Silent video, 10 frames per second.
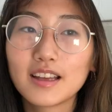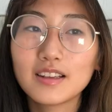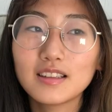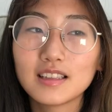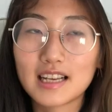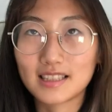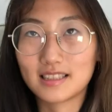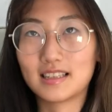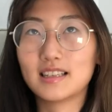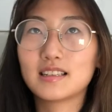I last
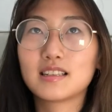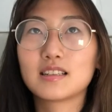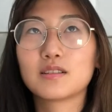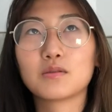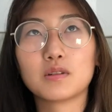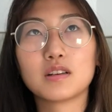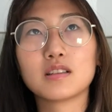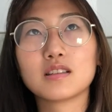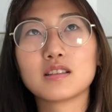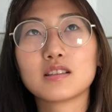night
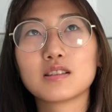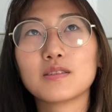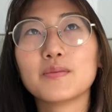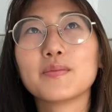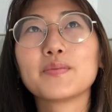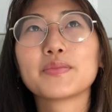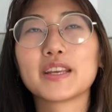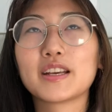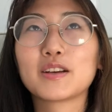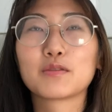was
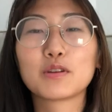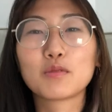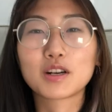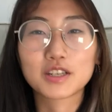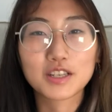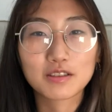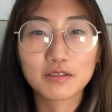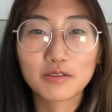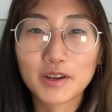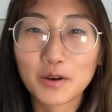like rewatching some
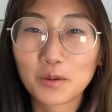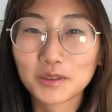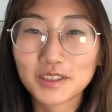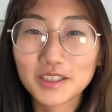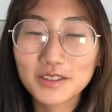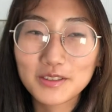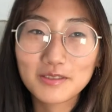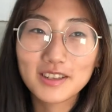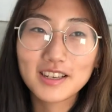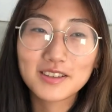of my older YouTube
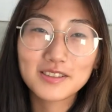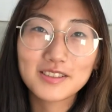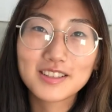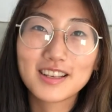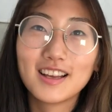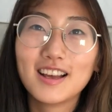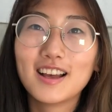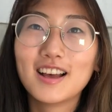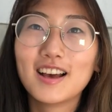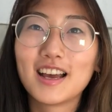videos
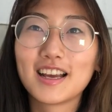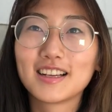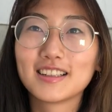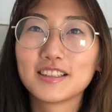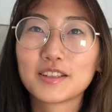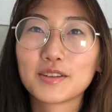and